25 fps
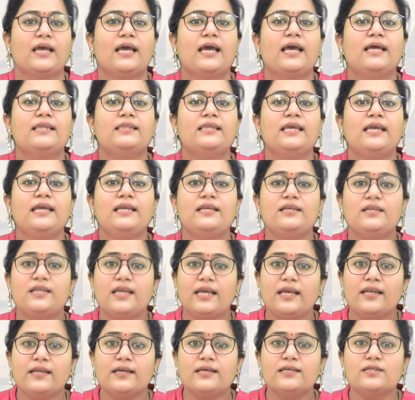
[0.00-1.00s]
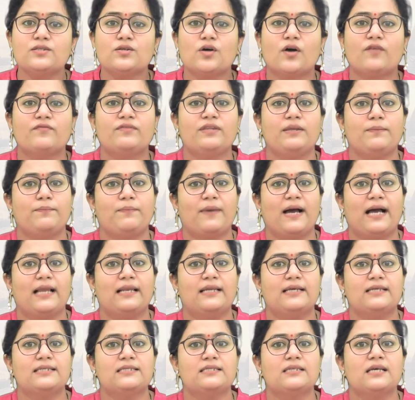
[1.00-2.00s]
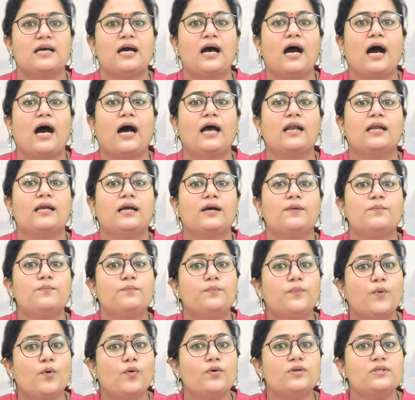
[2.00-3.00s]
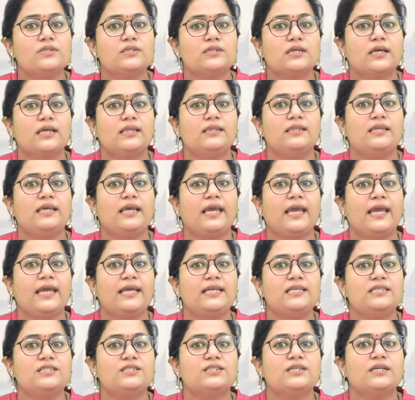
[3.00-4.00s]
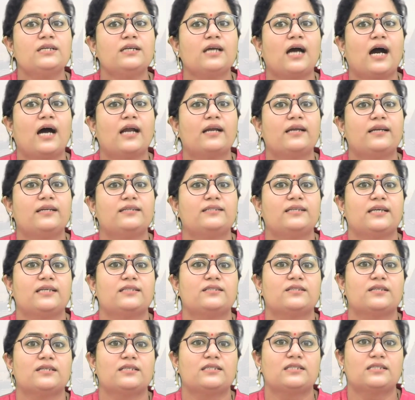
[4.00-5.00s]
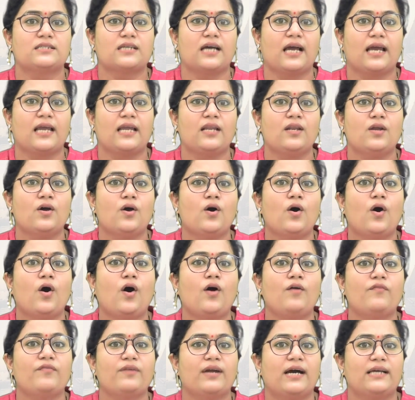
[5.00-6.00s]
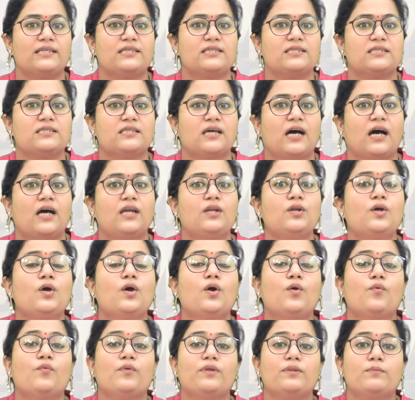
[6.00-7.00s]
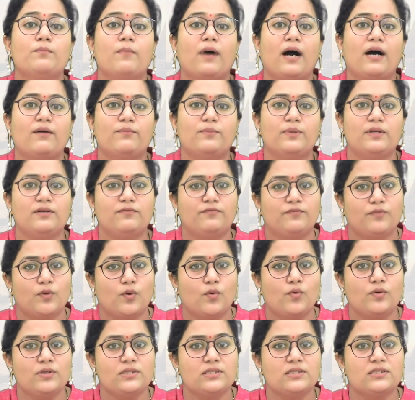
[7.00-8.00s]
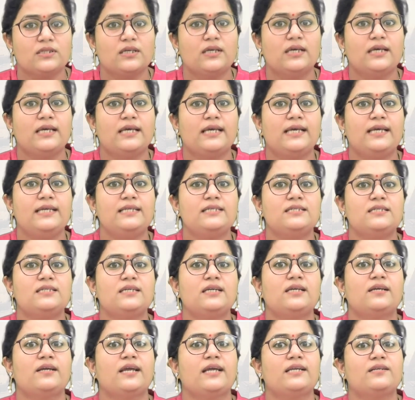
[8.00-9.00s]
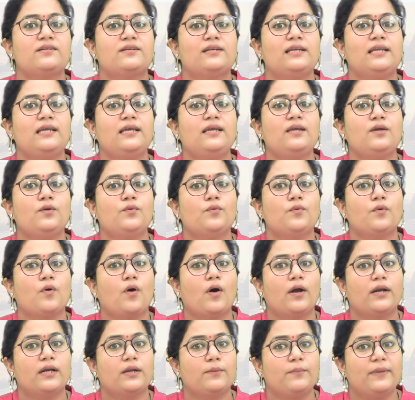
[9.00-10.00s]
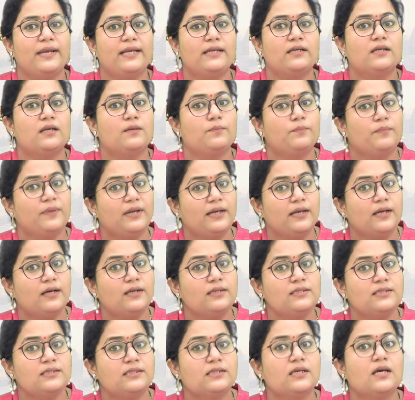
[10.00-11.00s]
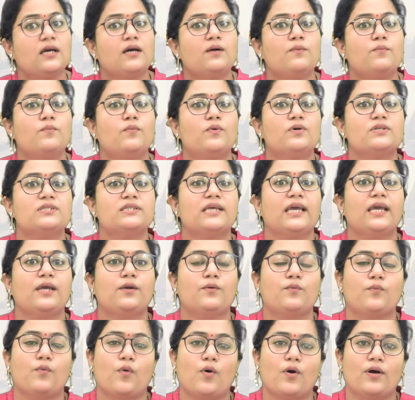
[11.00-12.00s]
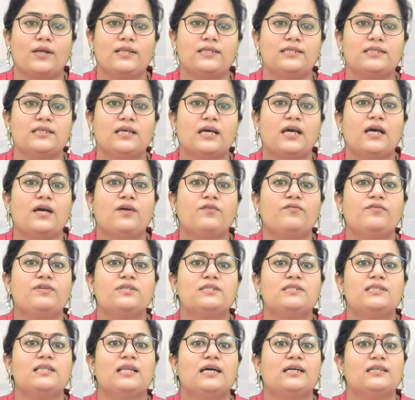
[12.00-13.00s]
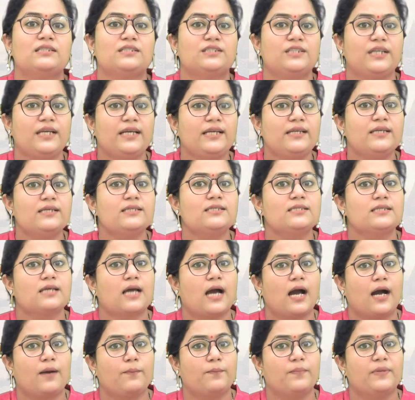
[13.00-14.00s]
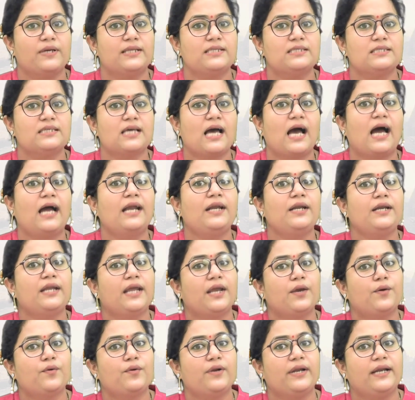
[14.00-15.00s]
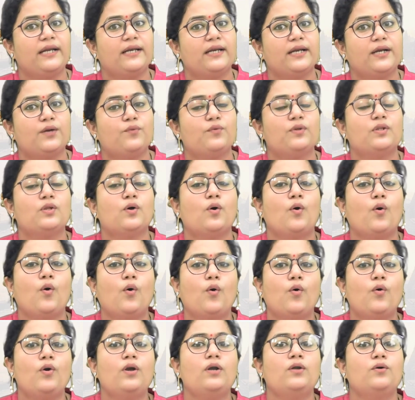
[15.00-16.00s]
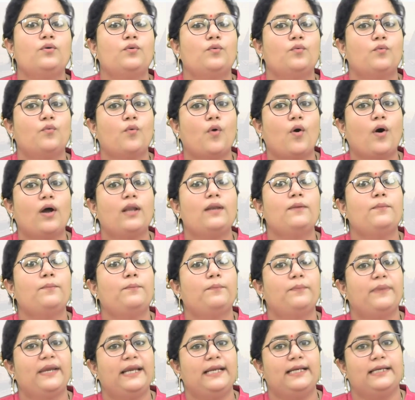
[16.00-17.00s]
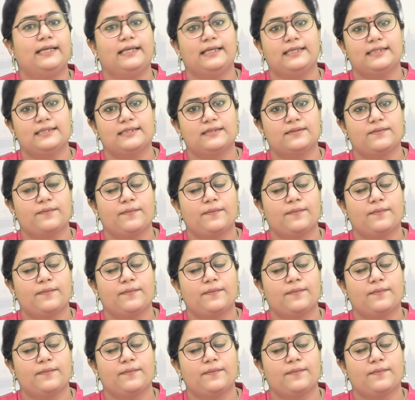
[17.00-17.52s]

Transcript: The interiors of the palace are composed in the ancient architectural style of Rajasthan with marble floors, intricately ornamental pinners, mosaic walls with luxurious carpets and decorated with old wall paintings.